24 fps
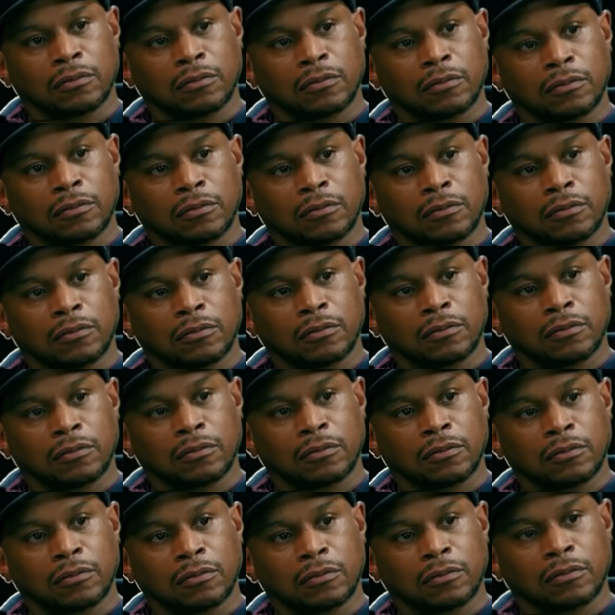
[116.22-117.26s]

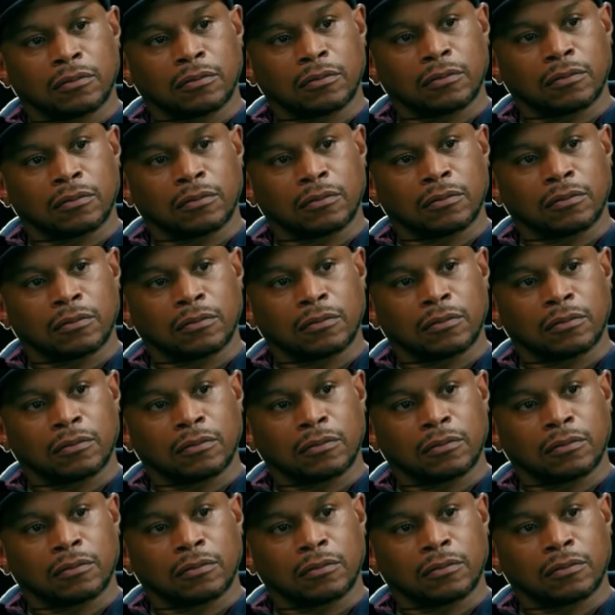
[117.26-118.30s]

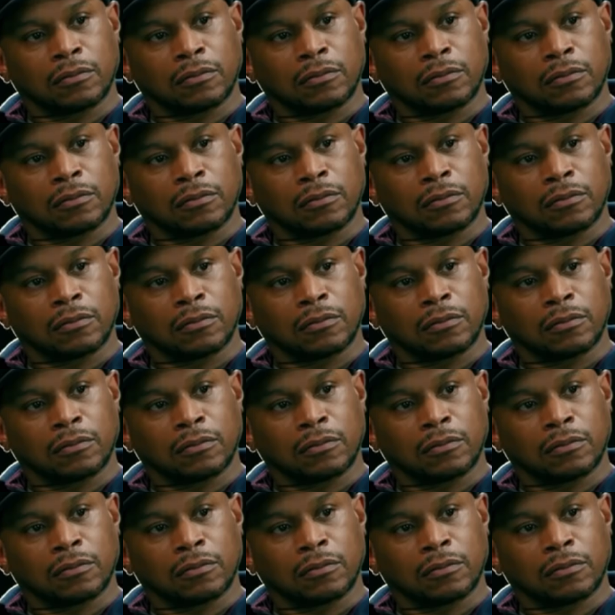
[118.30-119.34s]

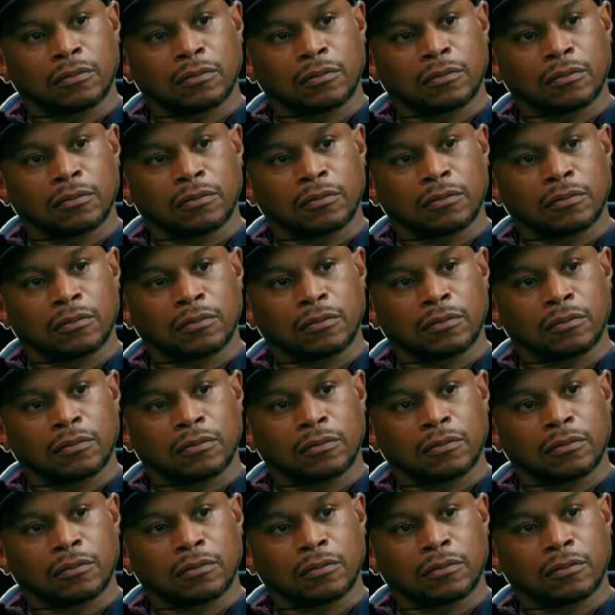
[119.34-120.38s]

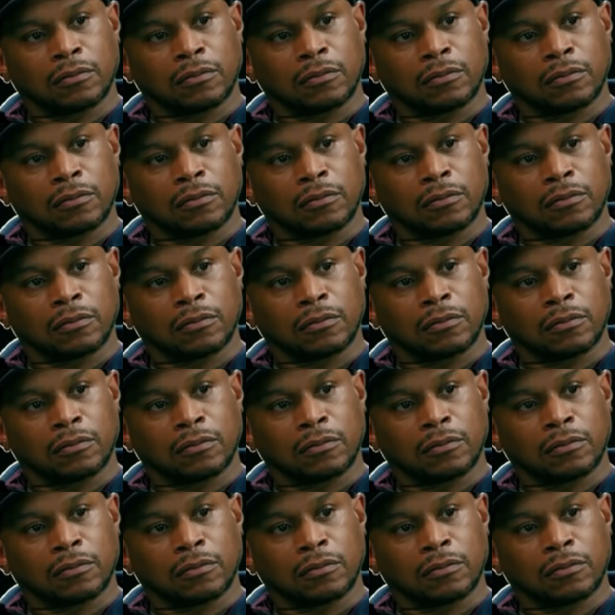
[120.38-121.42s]

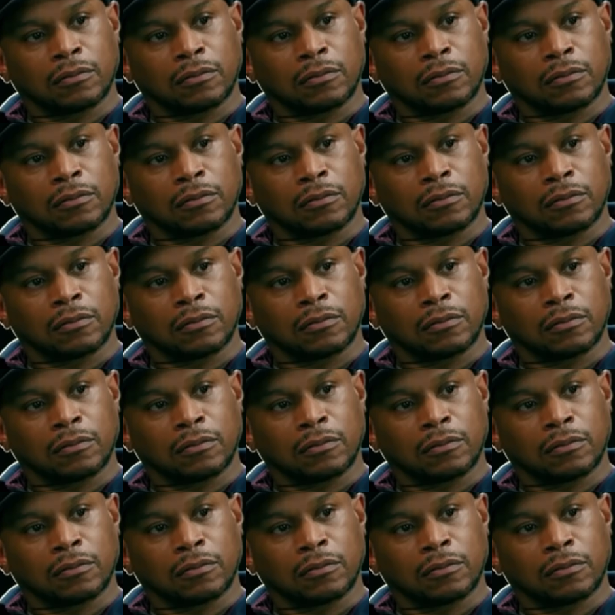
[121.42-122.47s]

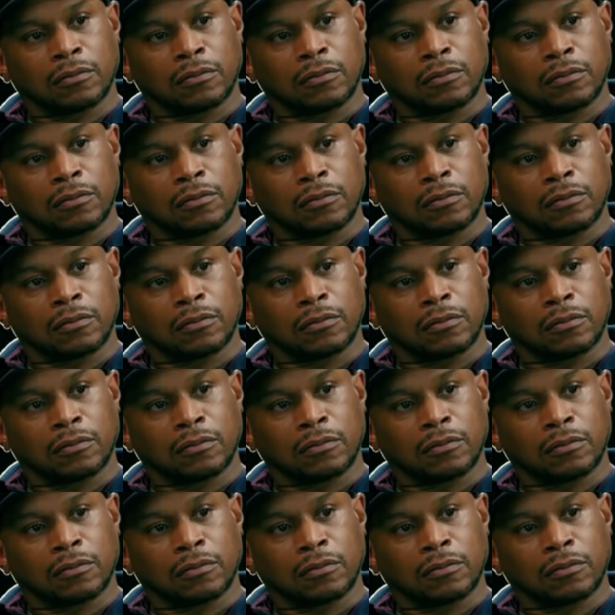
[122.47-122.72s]
[no speech]